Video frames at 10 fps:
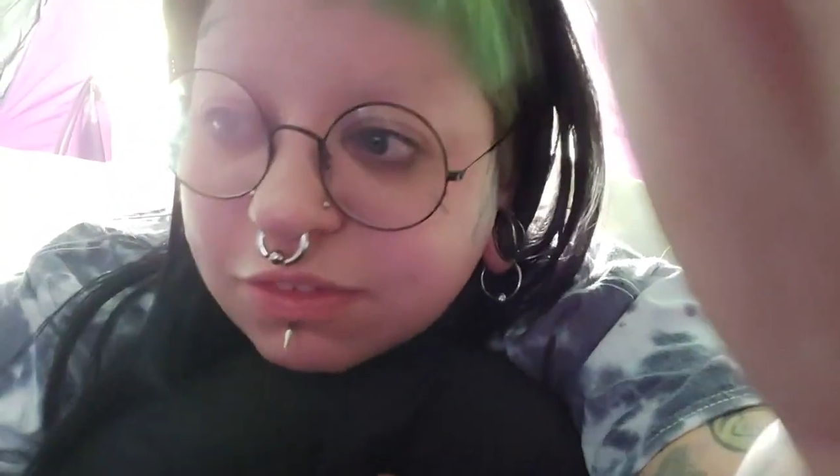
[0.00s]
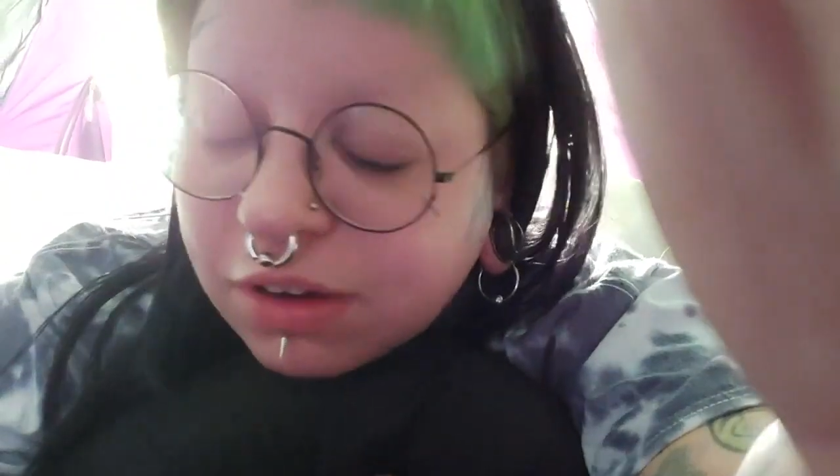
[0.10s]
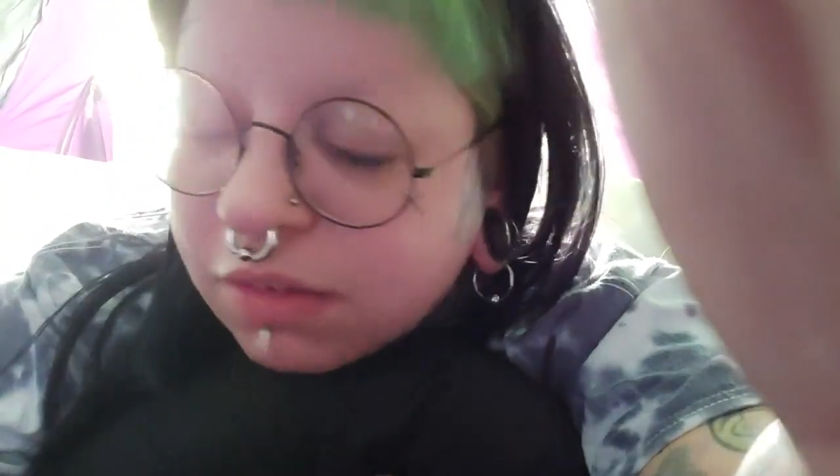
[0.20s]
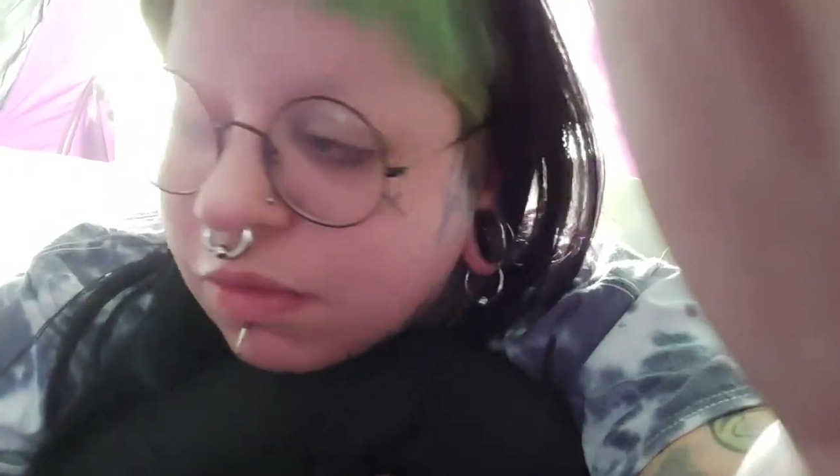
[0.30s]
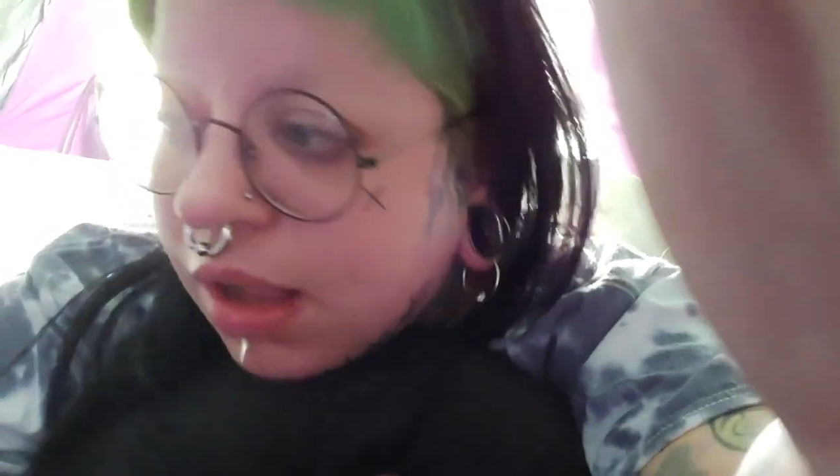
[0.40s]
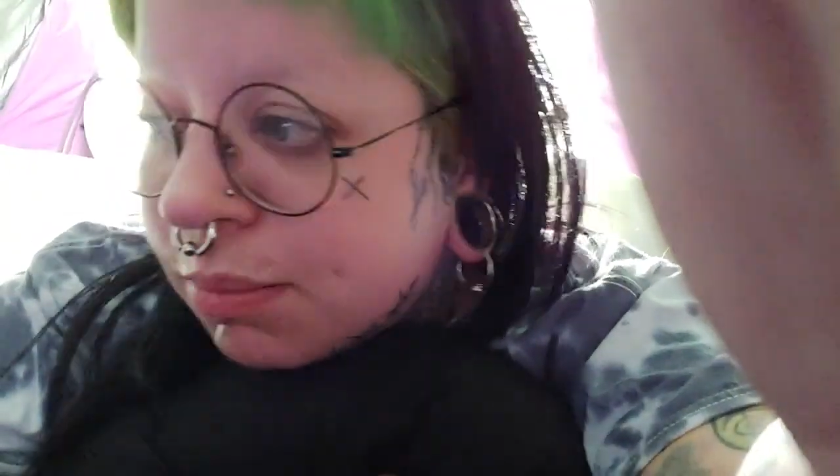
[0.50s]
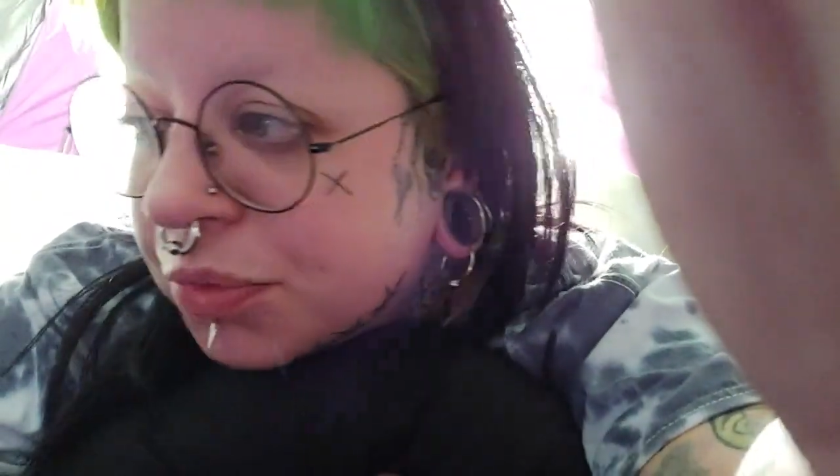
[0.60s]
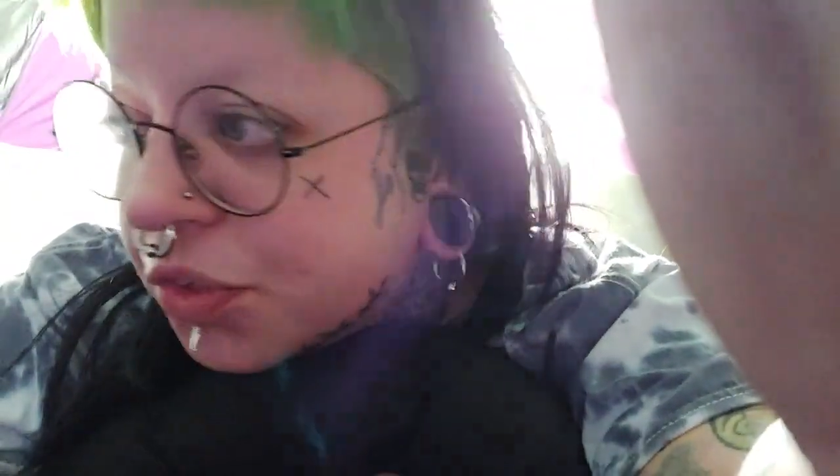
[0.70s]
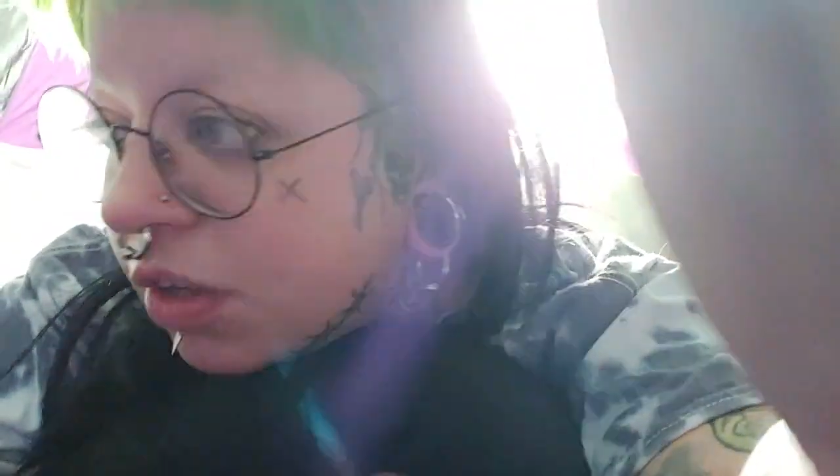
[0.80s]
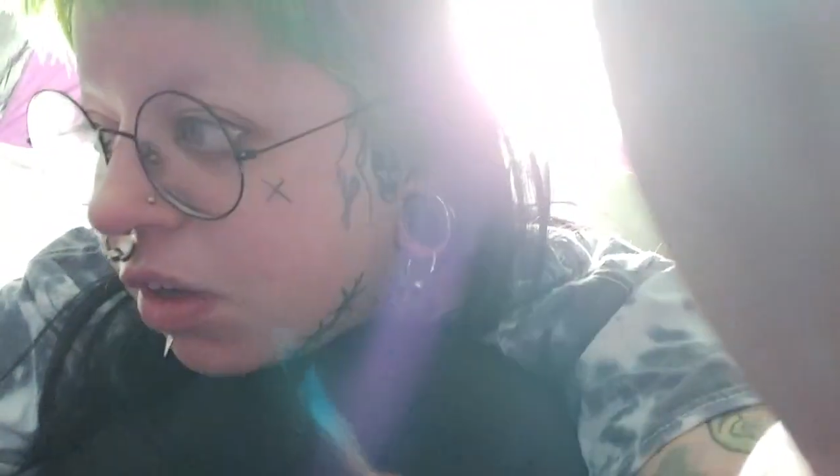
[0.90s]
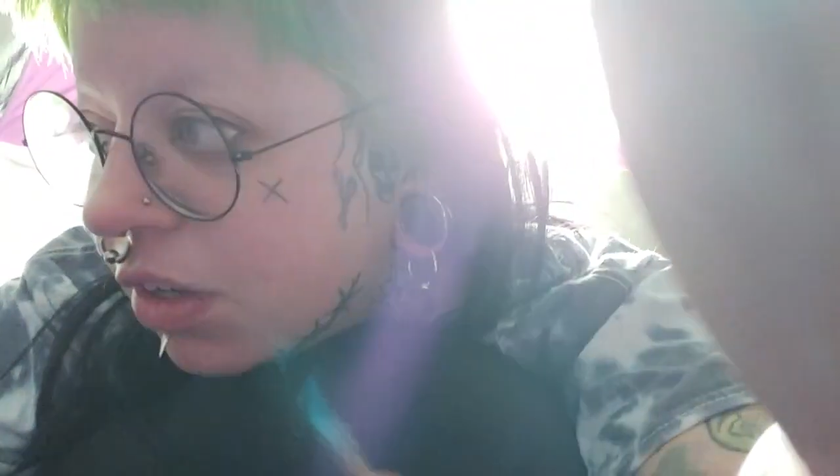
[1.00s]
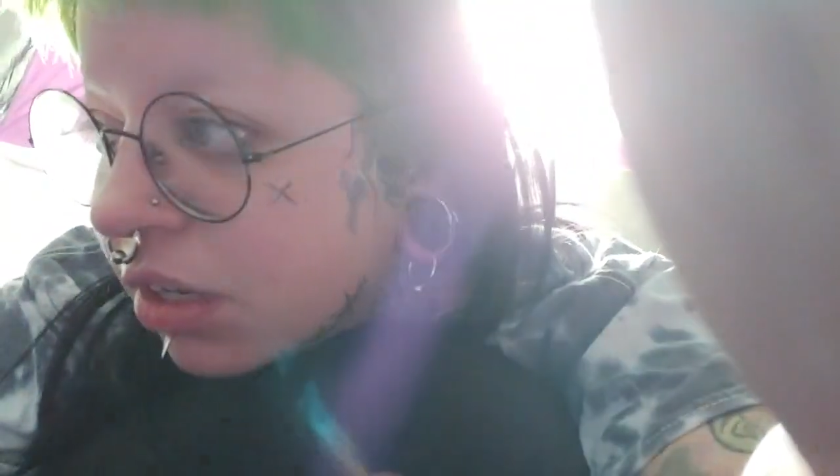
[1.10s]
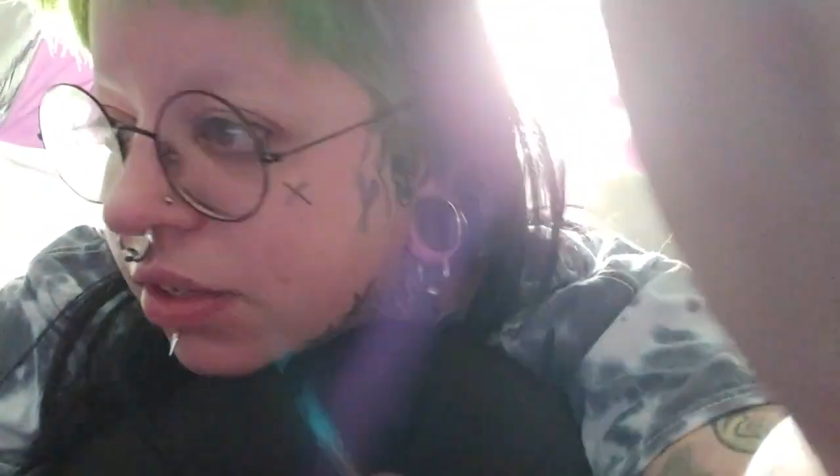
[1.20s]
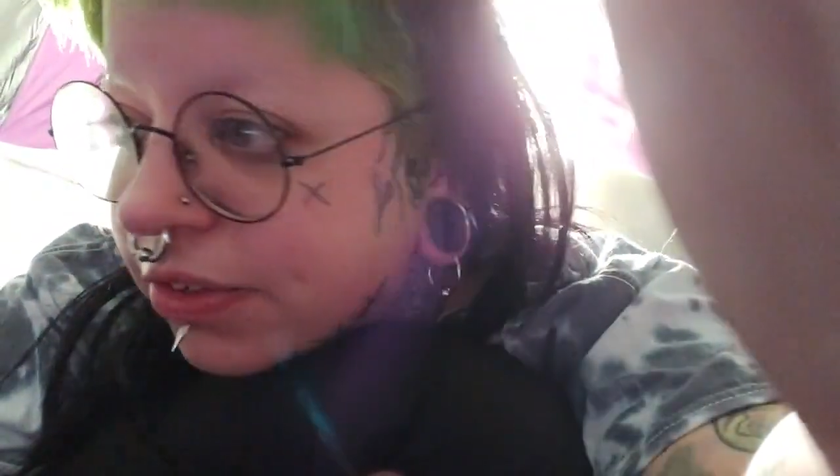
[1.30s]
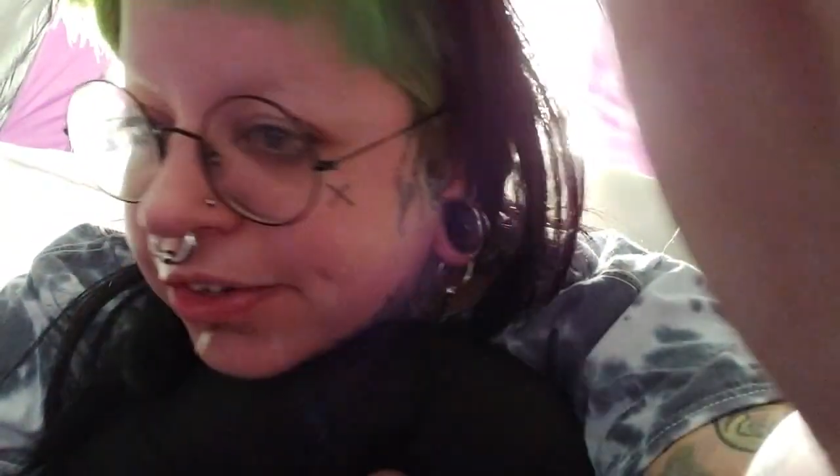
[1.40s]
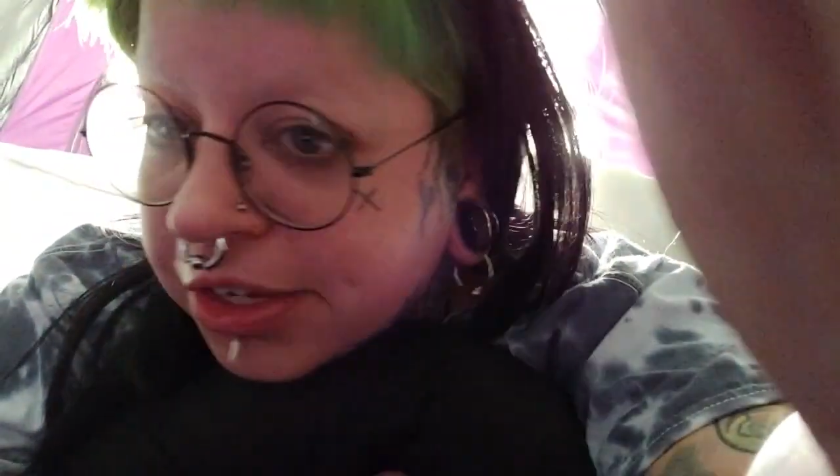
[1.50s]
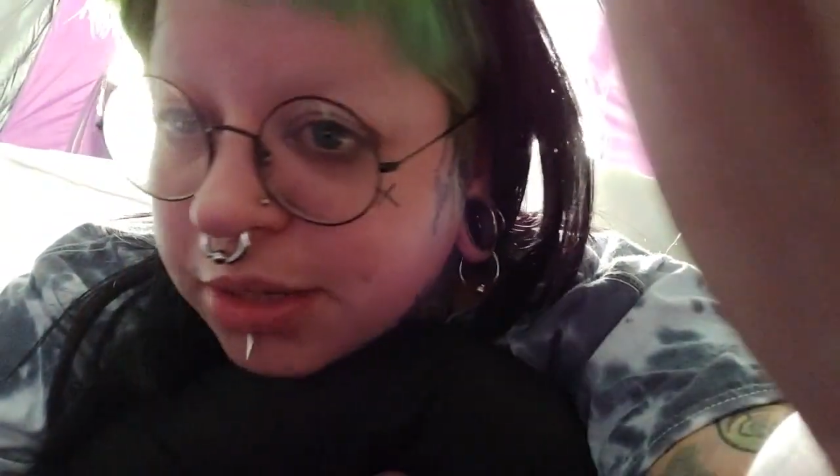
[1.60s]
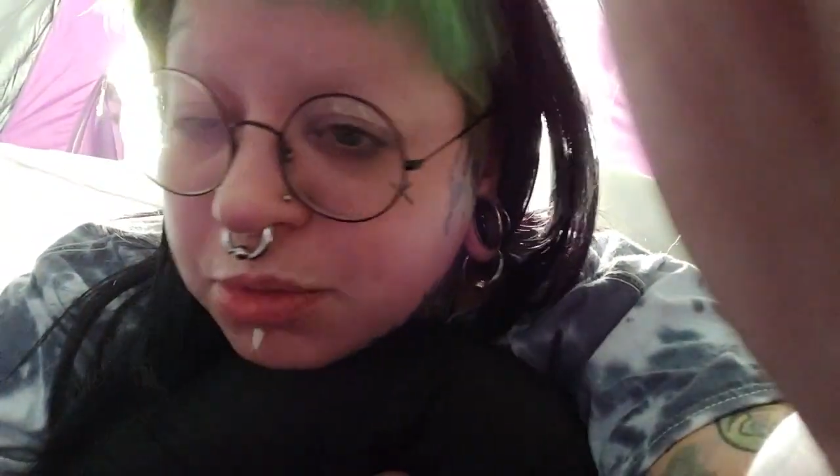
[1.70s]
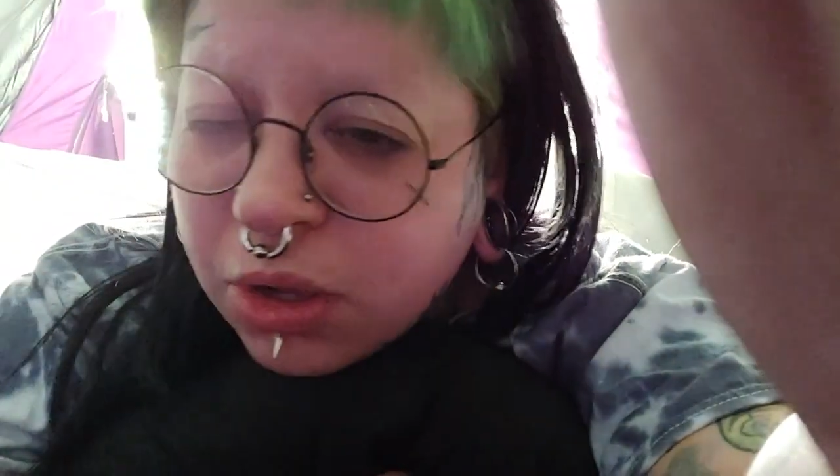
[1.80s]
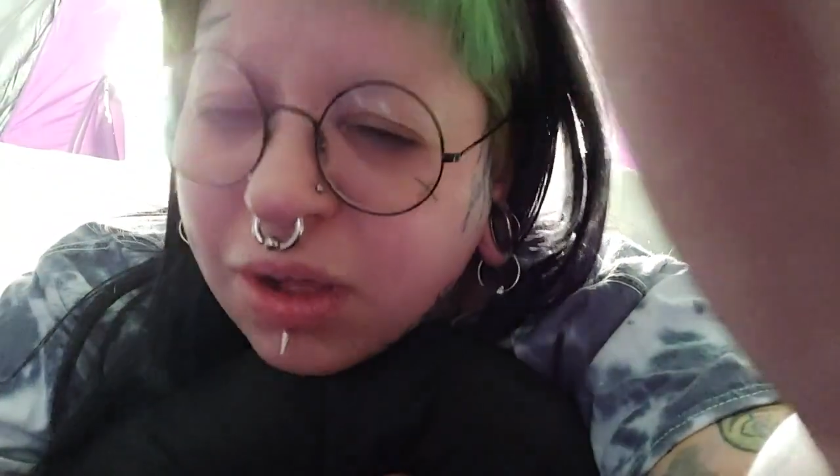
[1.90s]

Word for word: Rammstein, Disturbed,